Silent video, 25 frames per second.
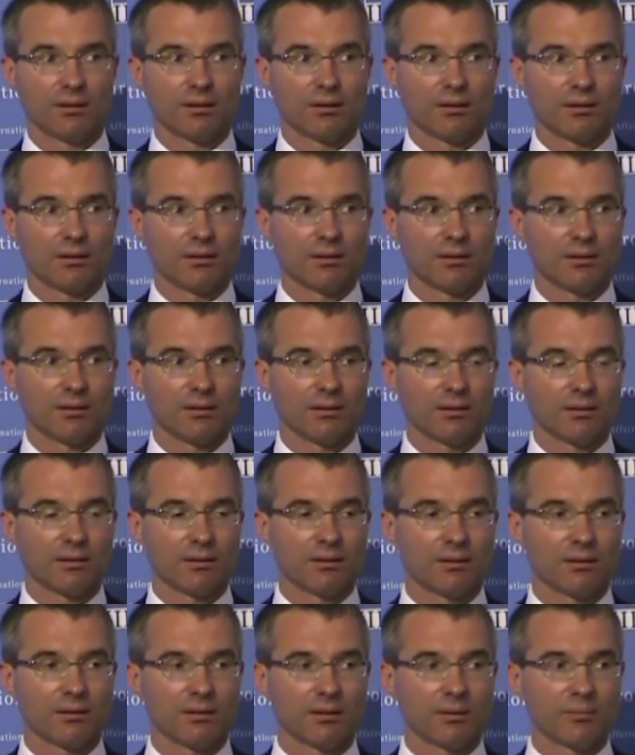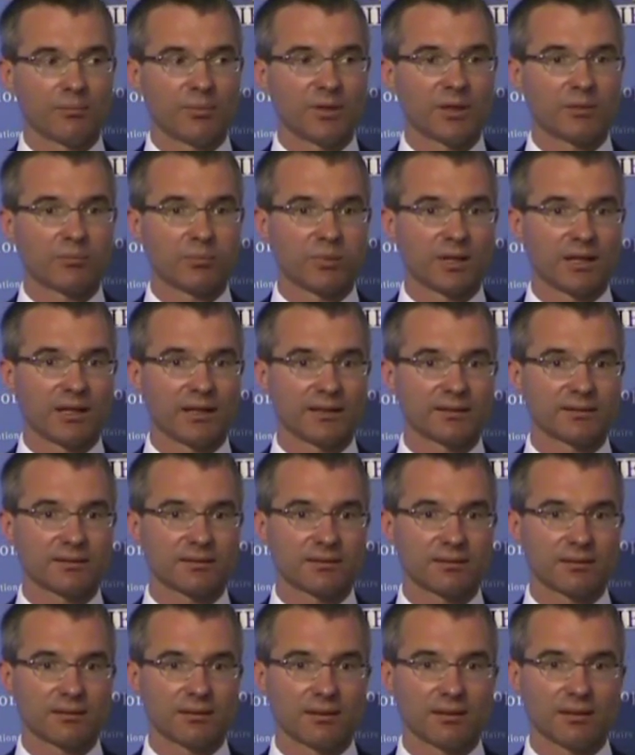uh, a big
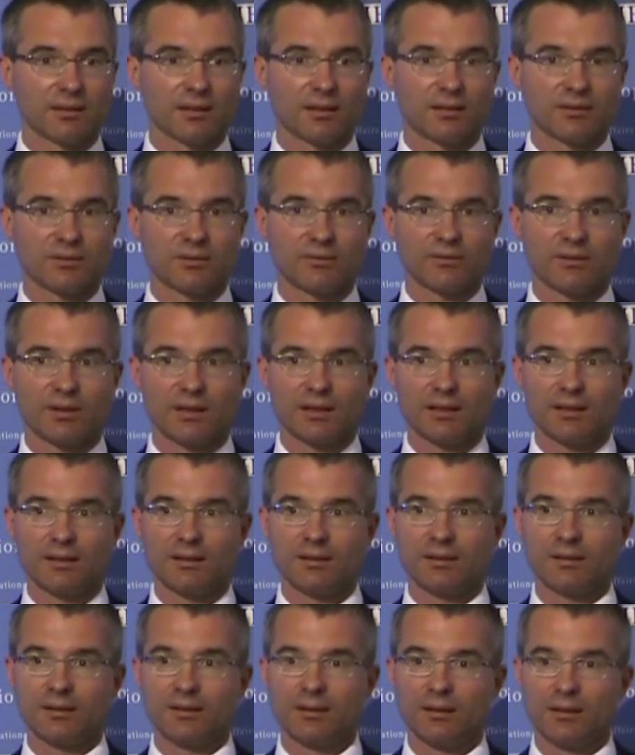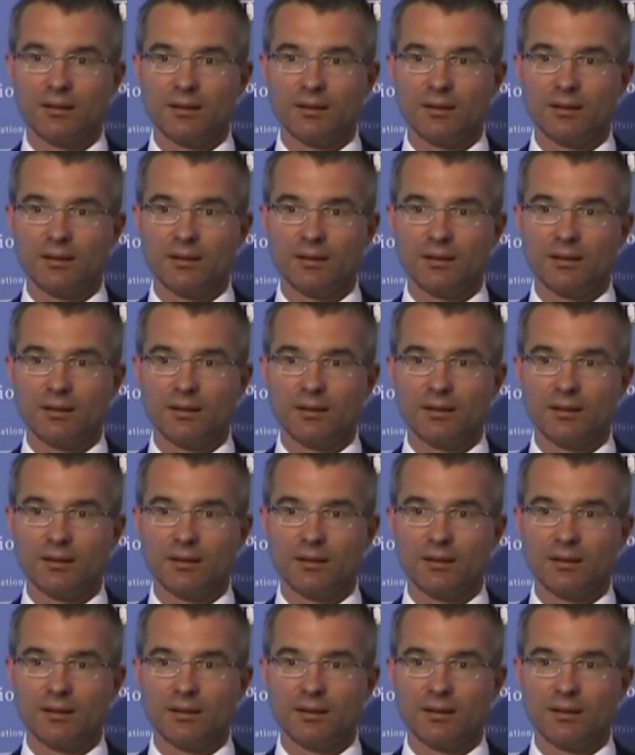plus in case of Ireland,